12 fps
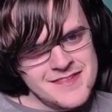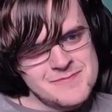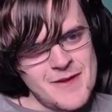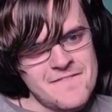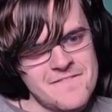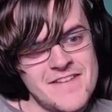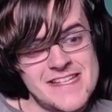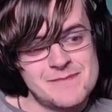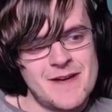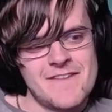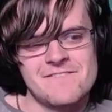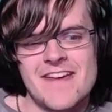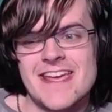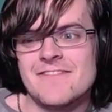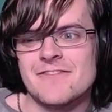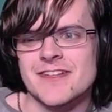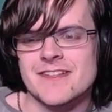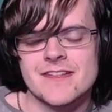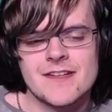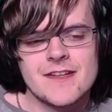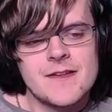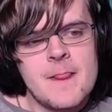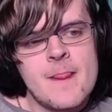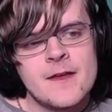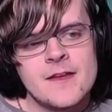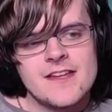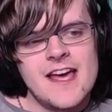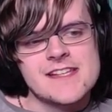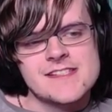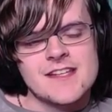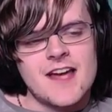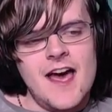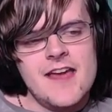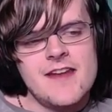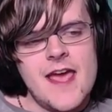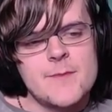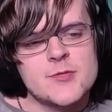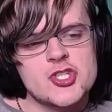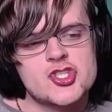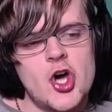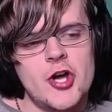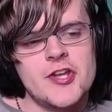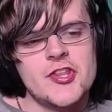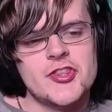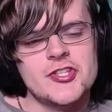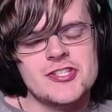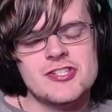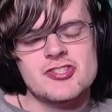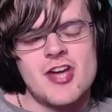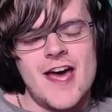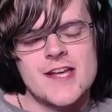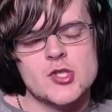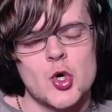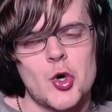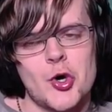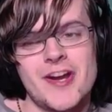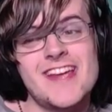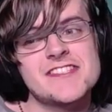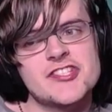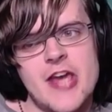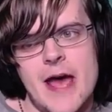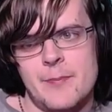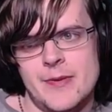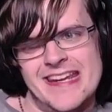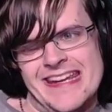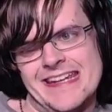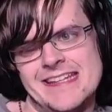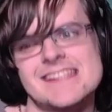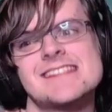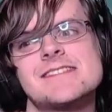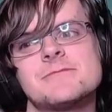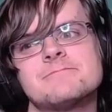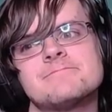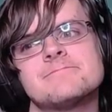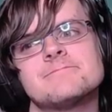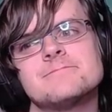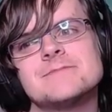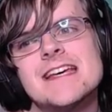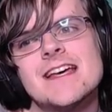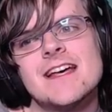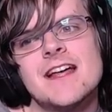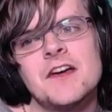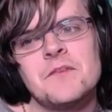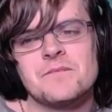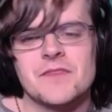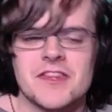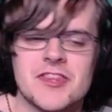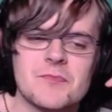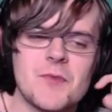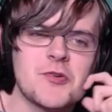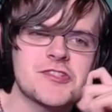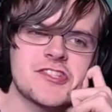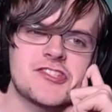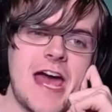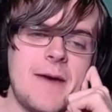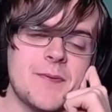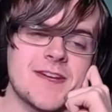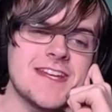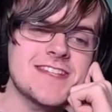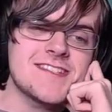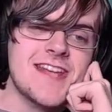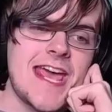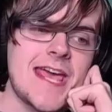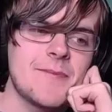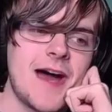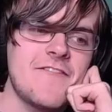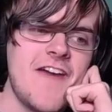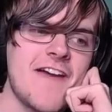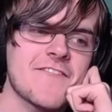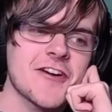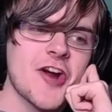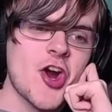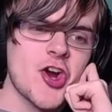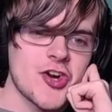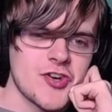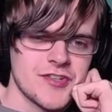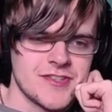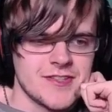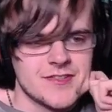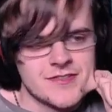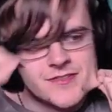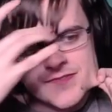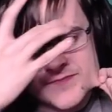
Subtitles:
That's my favorite. Yes, a guy named Jonathan Titor is Japanese. The most Japanese name I've ever heard.